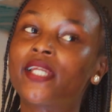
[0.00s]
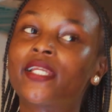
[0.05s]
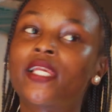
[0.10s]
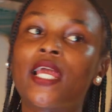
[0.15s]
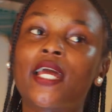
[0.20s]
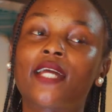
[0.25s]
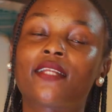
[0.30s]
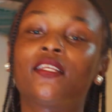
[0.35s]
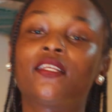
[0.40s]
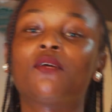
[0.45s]
and
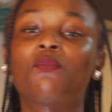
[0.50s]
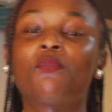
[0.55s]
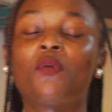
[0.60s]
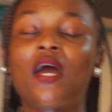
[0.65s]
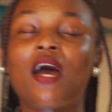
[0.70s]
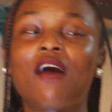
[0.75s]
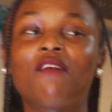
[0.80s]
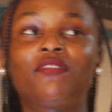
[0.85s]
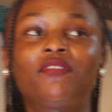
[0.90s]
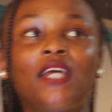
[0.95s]
like they
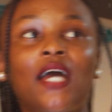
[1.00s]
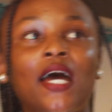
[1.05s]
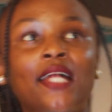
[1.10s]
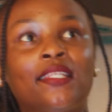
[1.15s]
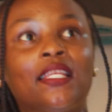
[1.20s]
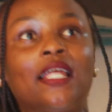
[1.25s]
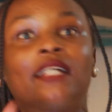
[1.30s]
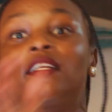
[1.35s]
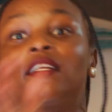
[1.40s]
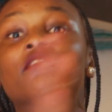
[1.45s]
had
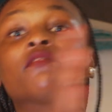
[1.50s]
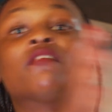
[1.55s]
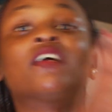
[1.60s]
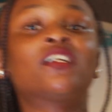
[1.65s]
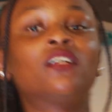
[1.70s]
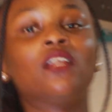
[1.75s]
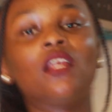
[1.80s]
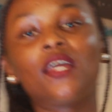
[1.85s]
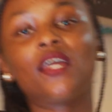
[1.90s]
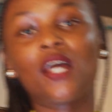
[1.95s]
like their
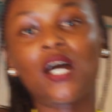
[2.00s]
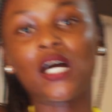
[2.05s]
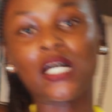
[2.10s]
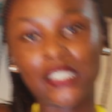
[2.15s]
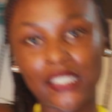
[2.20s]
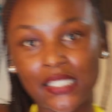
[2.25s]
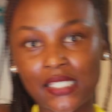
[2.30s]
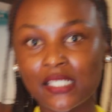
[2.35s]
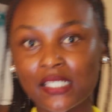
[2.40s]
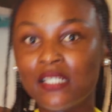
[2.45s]
regular
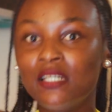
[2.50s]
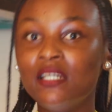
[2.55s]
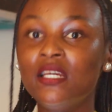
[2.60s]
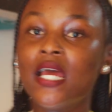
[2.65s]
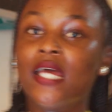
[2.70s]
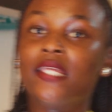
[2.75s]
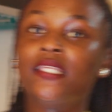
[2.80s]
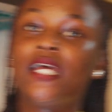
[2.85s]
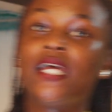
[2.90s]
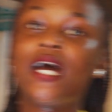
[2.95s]
yachts
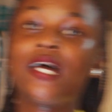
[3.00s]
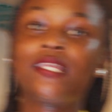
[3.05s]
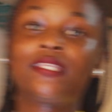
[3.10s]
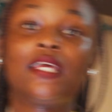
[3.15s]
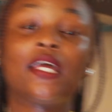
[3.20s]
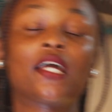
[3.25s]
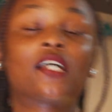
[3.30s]
and they had the